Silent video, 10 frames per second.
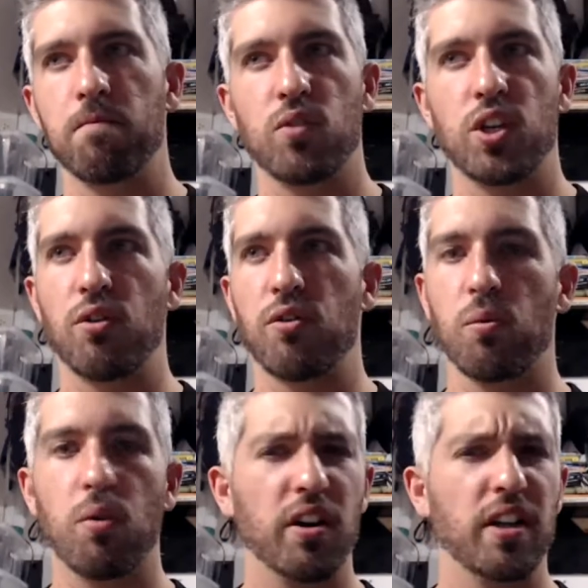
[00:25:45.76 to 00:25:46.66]
you know, their
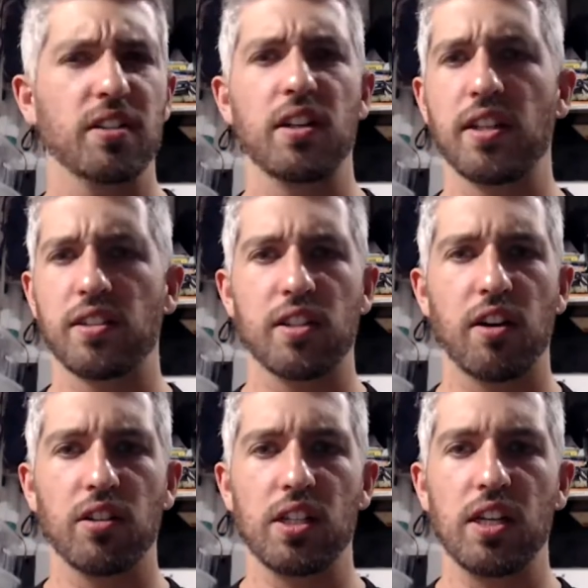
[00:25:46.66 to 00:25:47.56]
work isn't
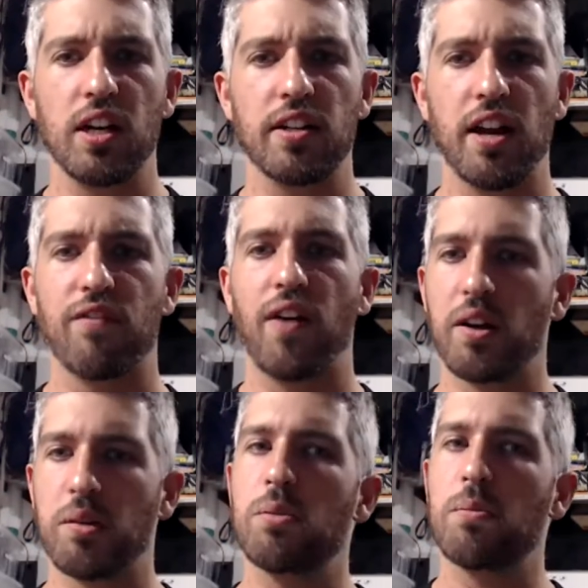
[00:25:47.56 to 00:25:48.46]
necessarily
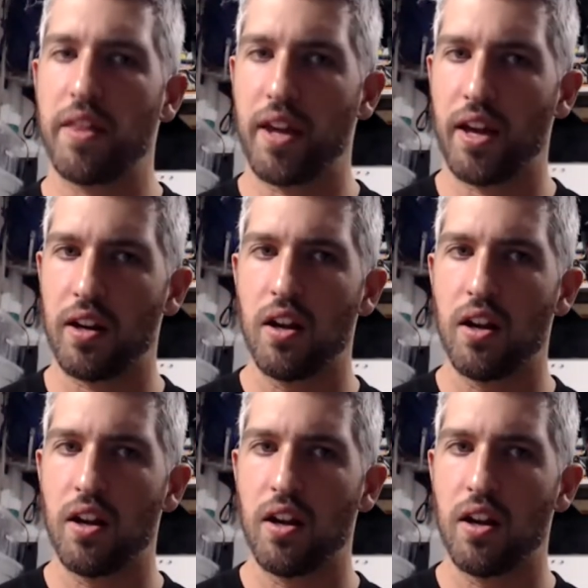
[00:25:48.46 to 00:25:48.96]
identifiable by that.